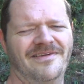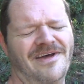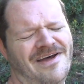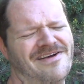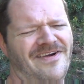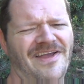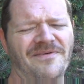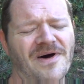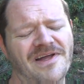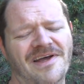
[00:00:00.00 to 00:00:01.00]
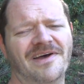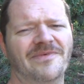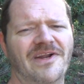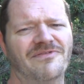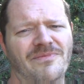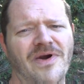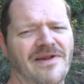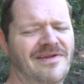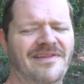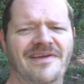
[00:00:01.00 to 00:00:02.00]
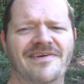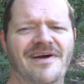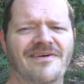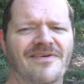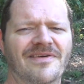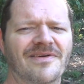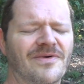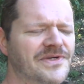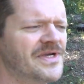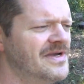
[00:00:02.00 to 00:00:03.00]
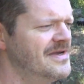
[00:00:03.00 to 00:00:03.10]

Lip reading: Nah, not really. Well, I'm winded from running the entire course.